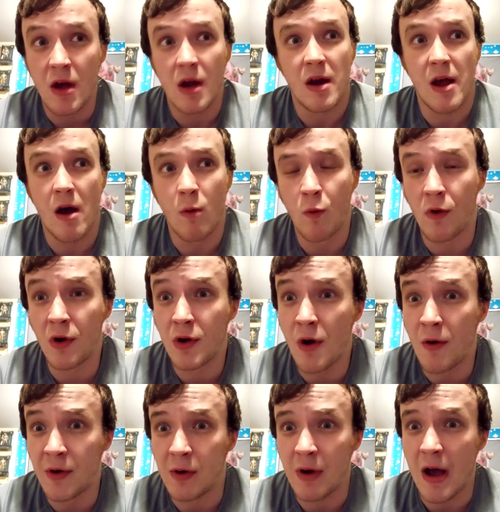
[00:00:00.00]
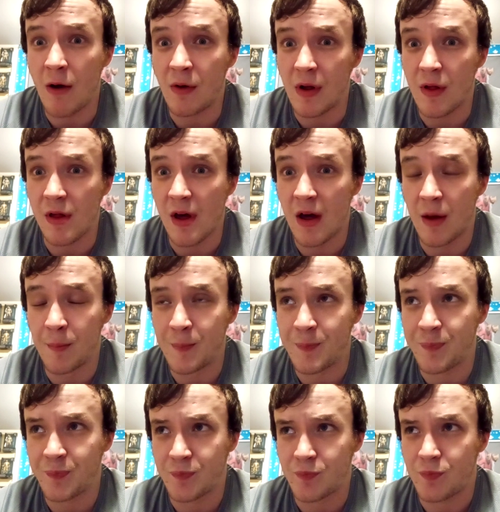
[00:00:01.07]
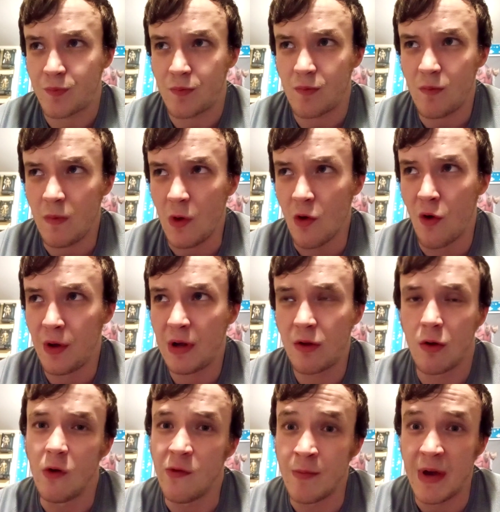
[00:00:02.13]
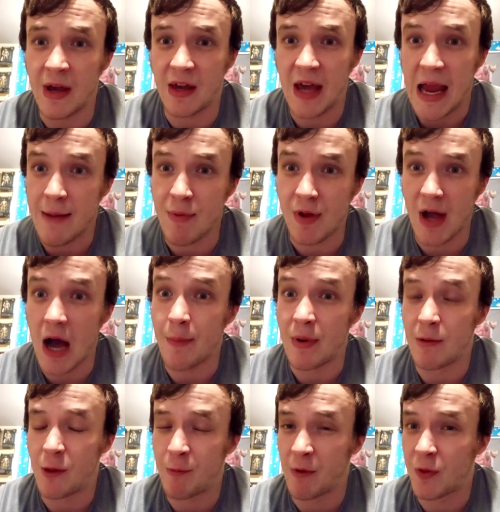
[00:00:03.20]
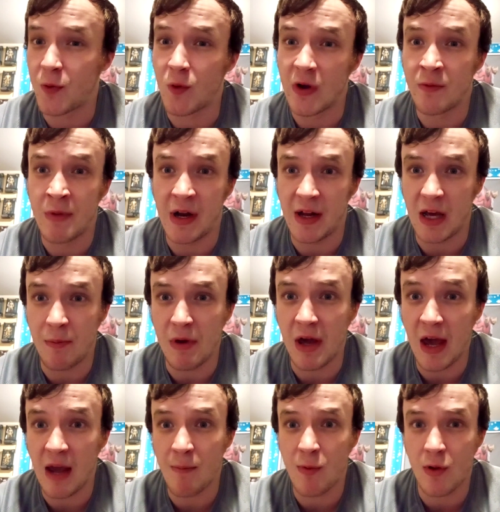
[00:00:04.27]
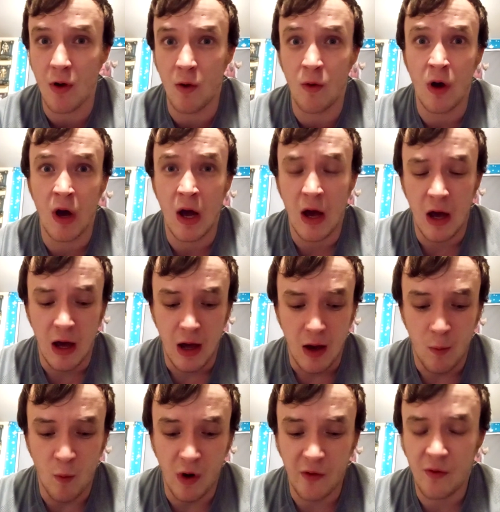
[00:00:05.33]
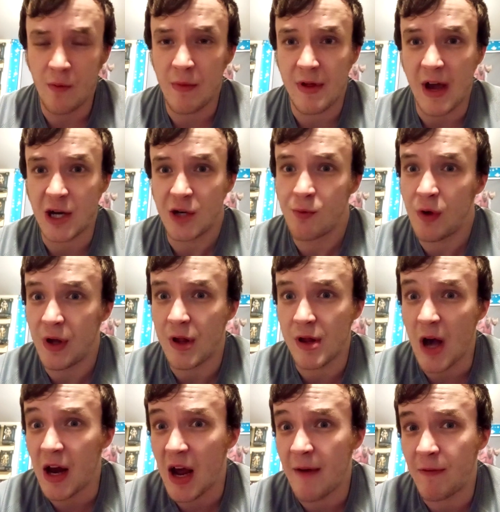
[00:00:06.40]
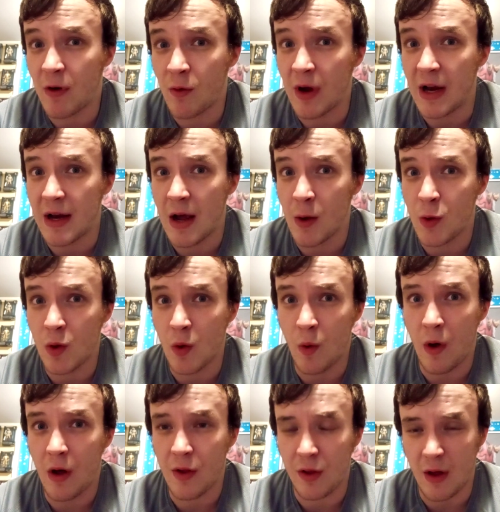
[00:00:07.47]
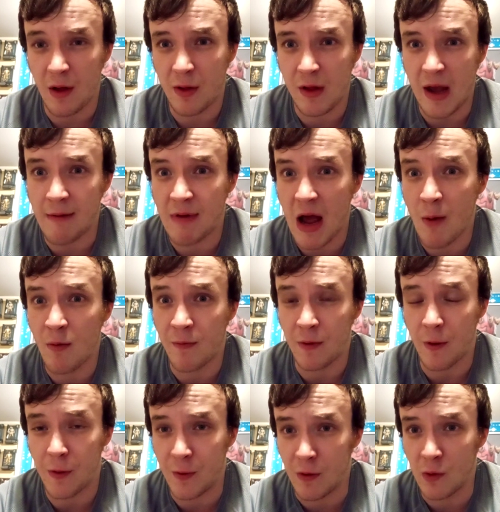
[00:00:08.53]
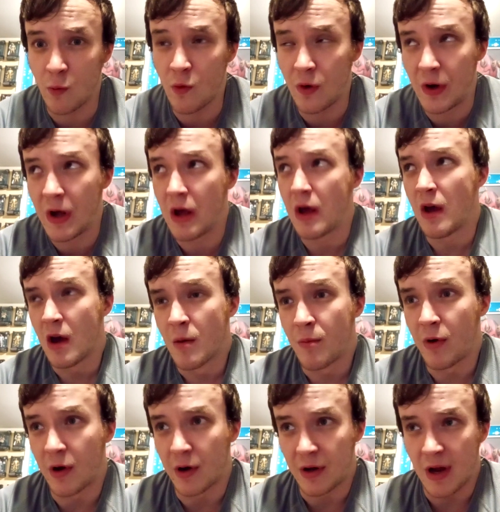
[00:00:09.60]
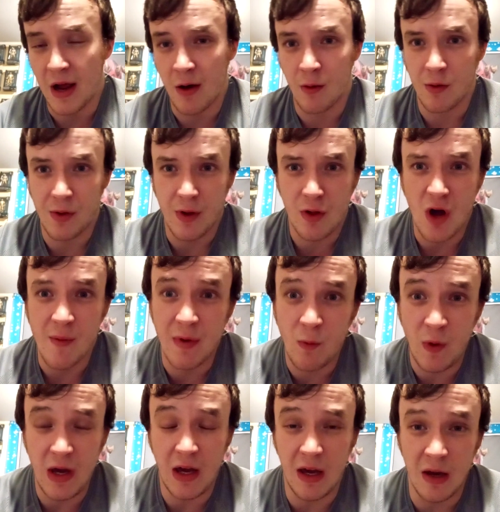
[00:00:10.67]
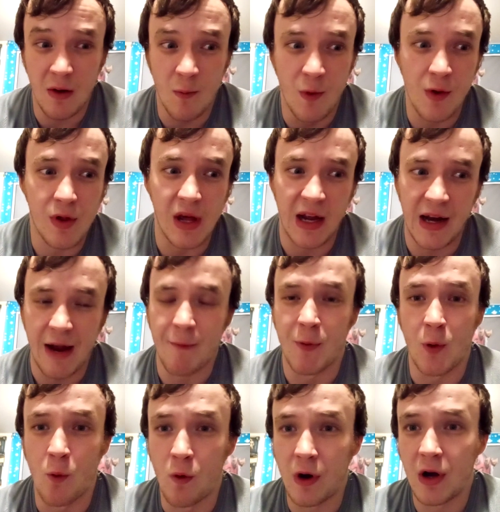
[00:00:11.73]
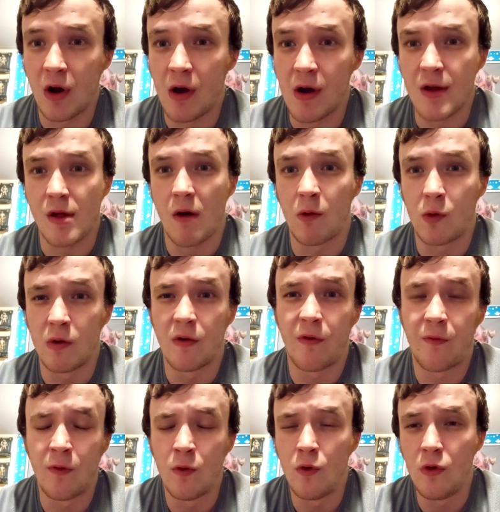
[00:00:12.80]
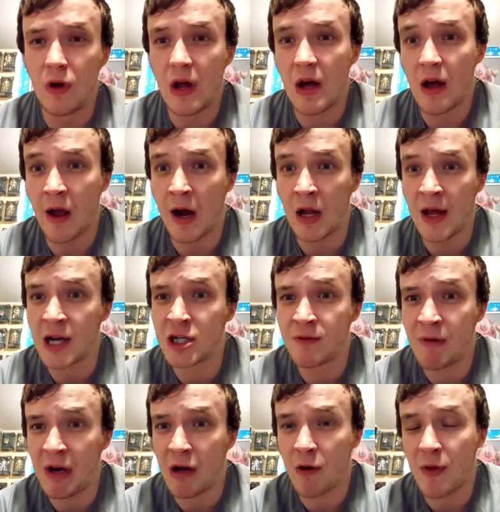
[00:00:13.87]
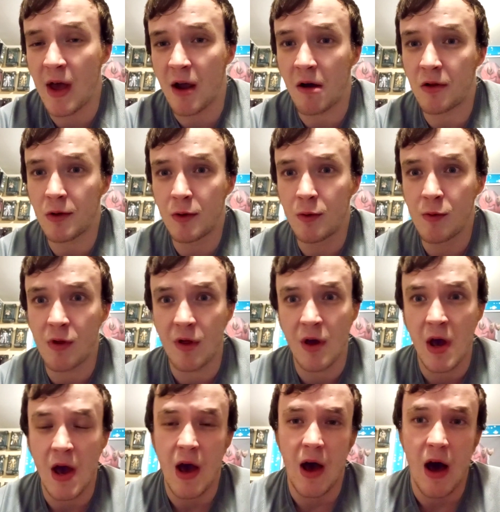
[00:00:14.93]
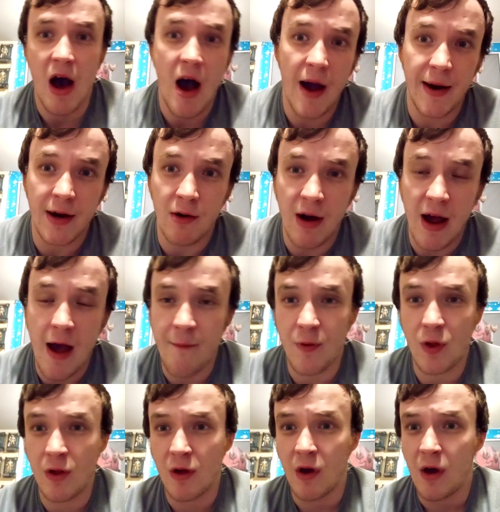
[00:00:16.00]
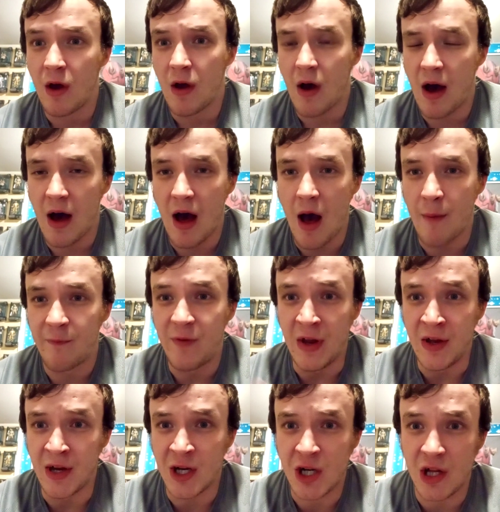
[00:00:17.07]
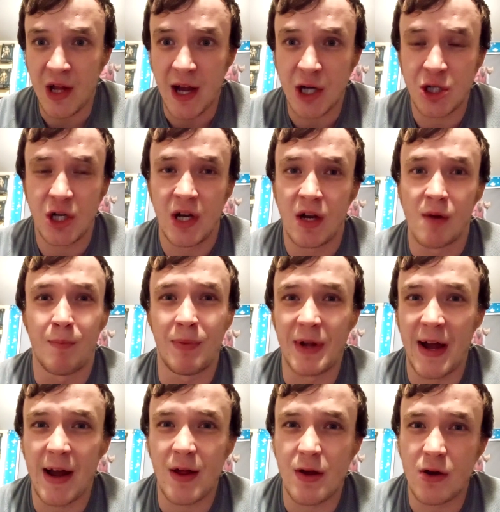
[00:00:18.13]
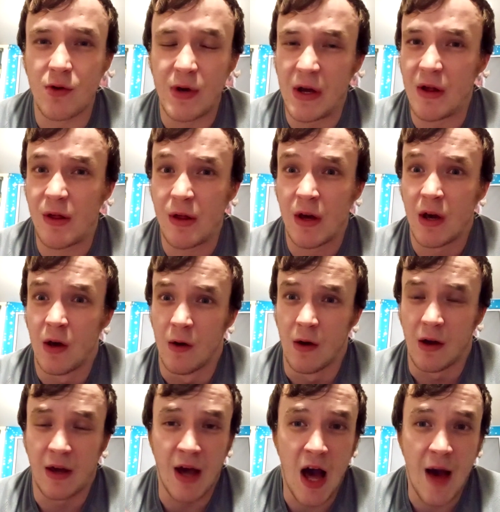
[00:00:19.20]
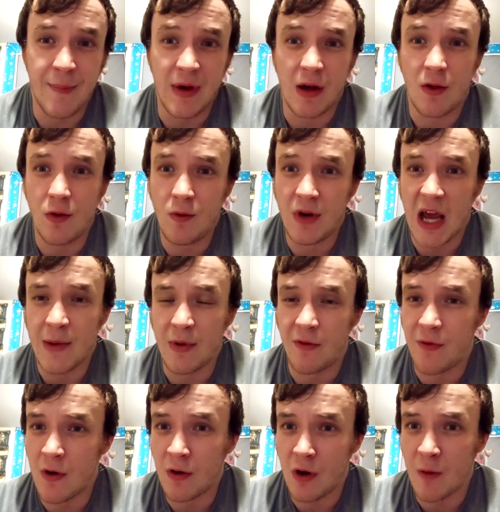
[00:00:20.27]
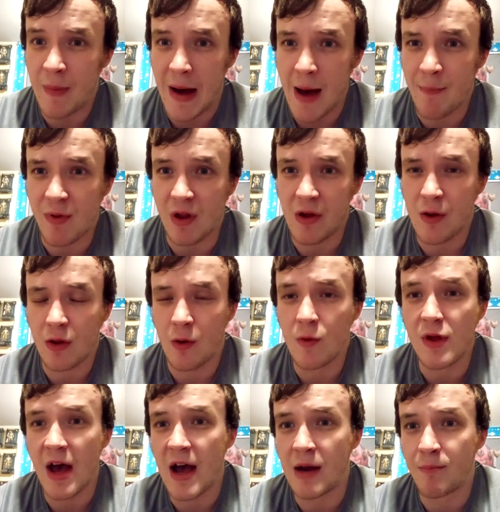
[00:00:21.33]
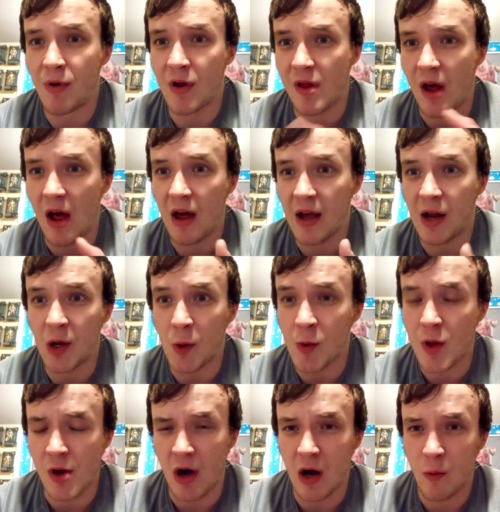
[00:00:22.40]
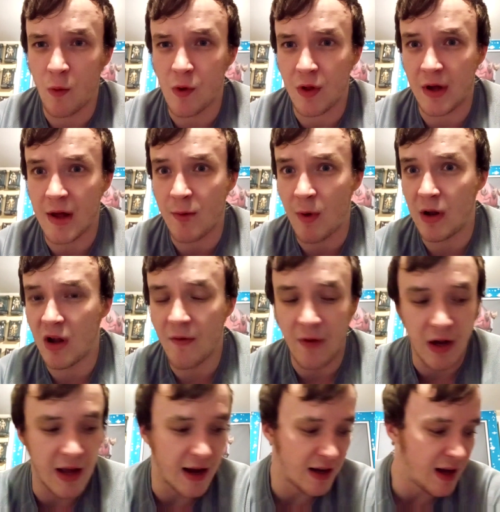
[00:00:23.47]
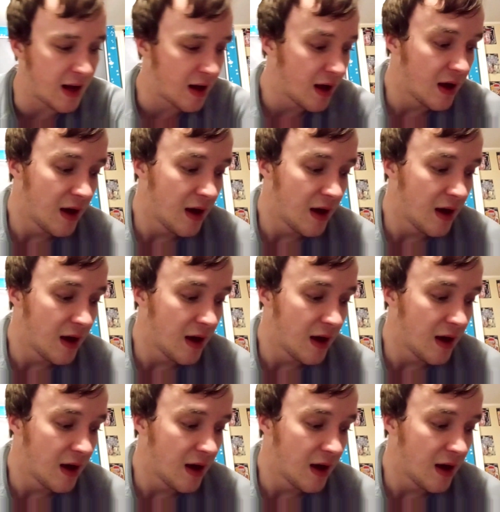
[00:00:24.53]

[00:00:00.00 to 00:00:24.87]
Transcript: Now, word going around is only 2 of them hit GameStop, but 3 of them hit EB Games. So one of them is actually really sought after right now, so I'll save that one for the third one. But this coming week, once I get everything organized, I'll do a full-on collection video that includes autographs, vintage collection, Black Series, comics, you name it, Funko Pops, the list goes on. But it's all I gotta do with Star Wars, guys, so I love collecting.